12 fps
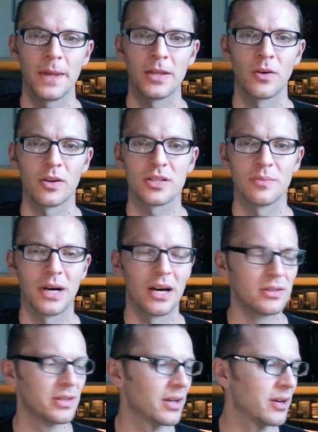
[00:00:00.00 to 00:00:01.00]
talks
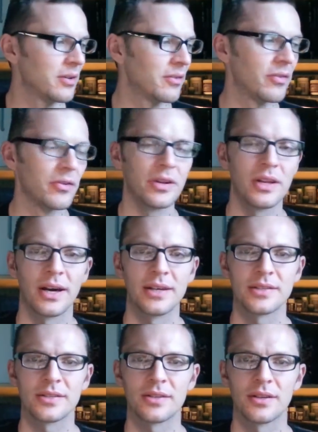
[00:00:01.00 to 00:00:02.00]
about they're very
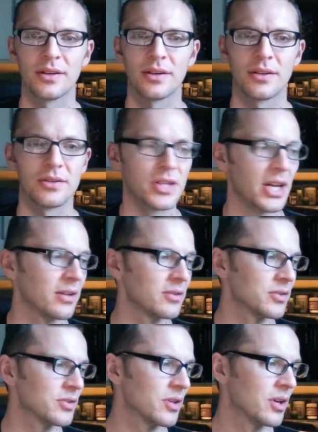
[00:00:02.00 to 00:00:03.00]
nice
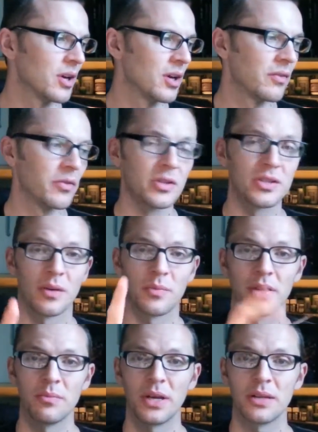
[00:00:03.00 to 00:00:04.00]
channels. For
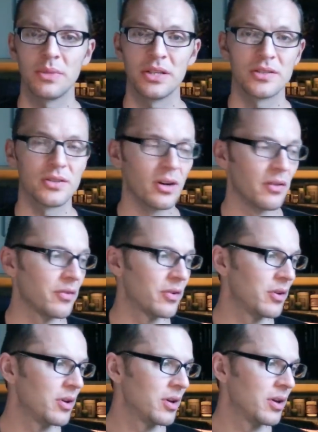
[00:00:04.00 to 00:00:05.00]
example, he made me
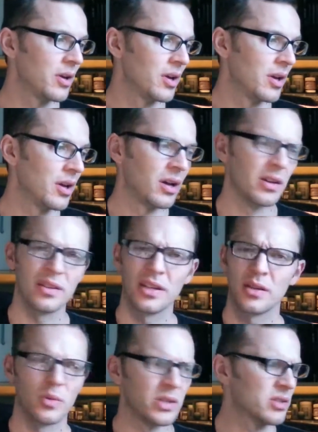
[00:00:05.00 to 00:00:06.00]
discover, I
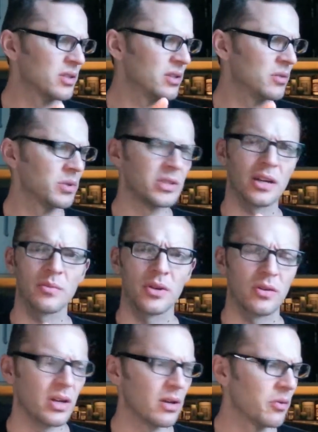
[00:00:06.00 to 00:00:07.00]
think it was Remco,
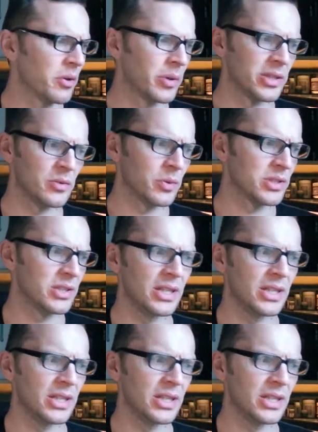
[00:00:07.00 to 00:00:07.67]
or otherwise it was